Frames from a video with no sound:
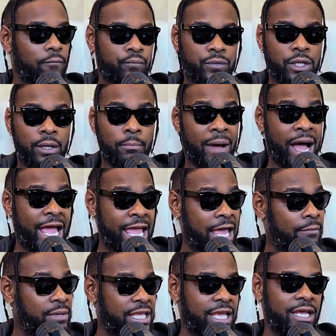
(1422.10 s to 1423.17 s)

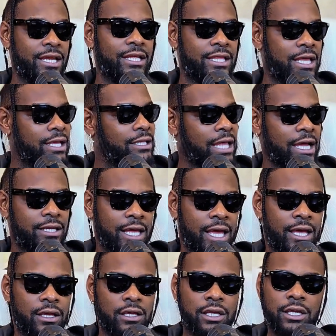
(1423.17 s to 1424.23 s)
Miami, anything like that,
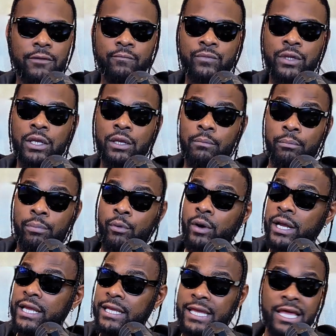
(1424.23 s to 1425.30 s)

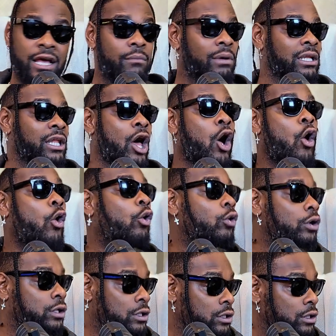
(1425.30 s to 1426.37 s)
bring him along.
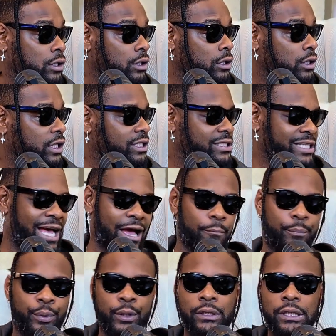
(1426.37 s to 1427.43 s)
It's not
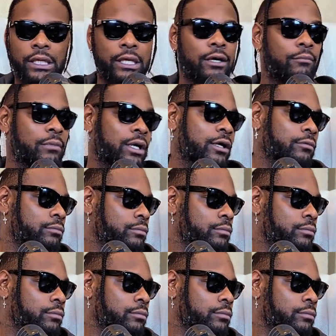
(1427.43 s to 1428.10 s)
pulling him up.